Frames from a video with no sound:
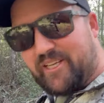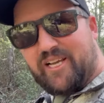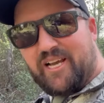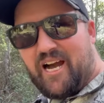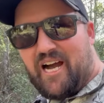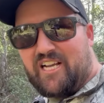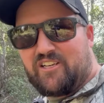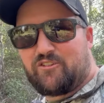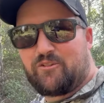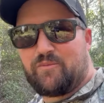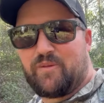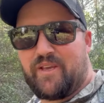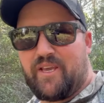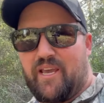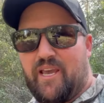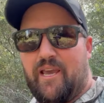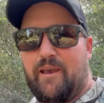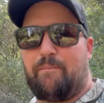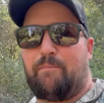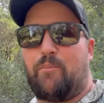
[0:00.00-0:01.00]
guys from the
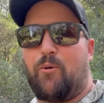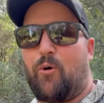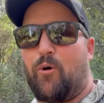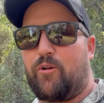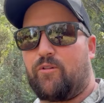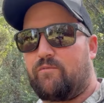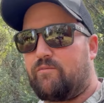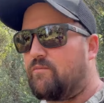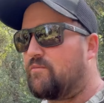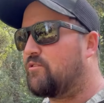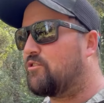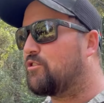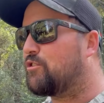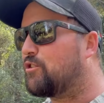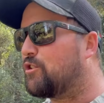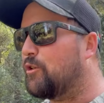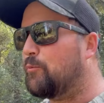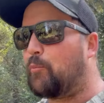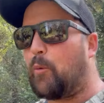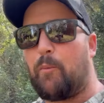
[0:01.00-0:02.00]
airport,
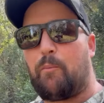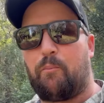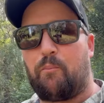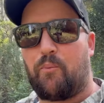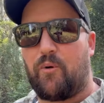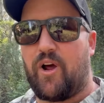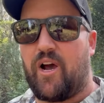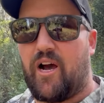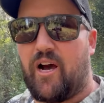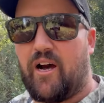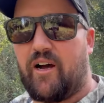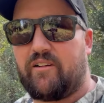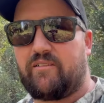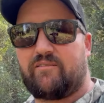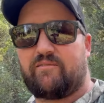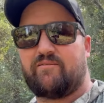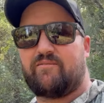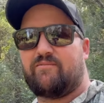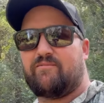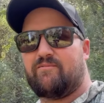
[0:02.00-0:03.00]
super proud,
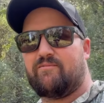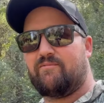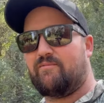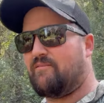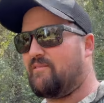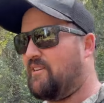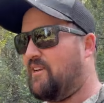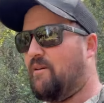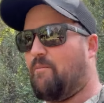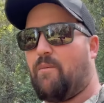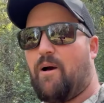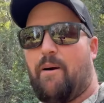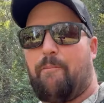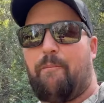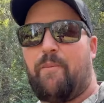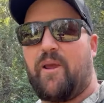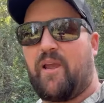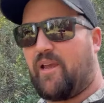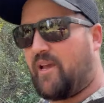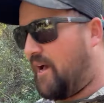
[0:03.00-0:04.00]
in my
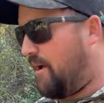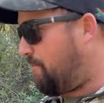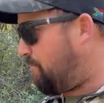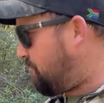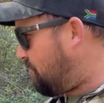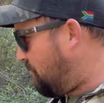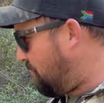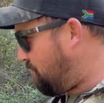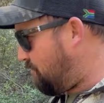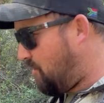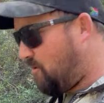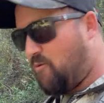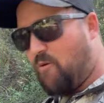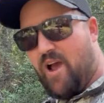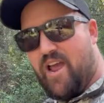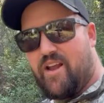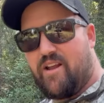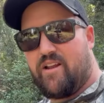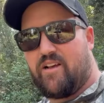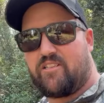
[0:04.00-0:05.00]
pickup, got my
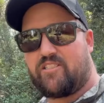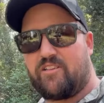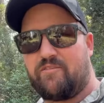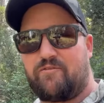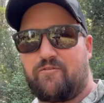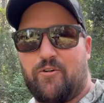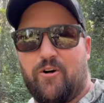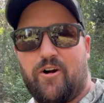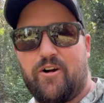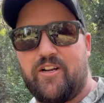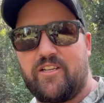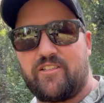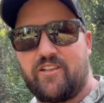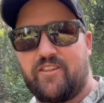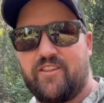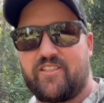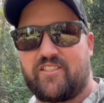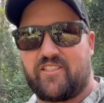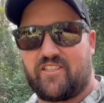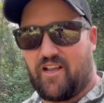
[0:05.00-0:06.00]
Wayndale Safaris on
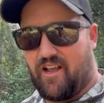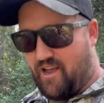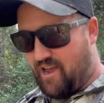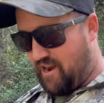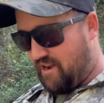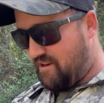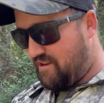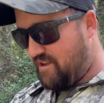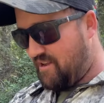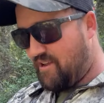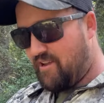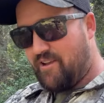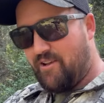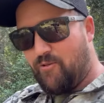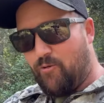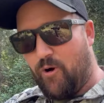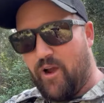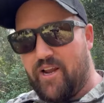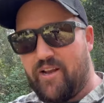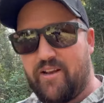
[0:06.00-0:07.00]
the side,
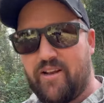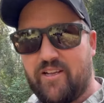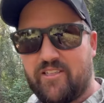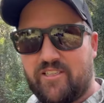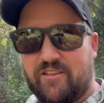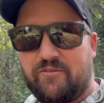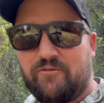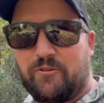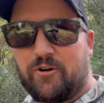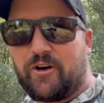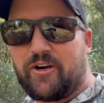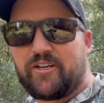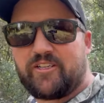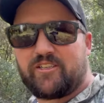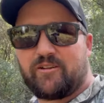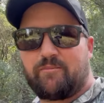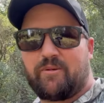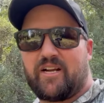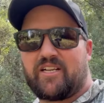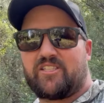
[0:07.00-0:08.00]
Wayndale Safaris
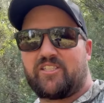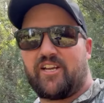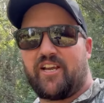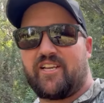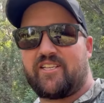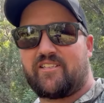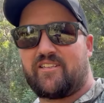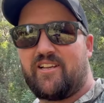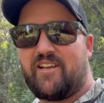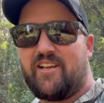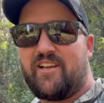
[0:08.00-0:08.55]
on my chest.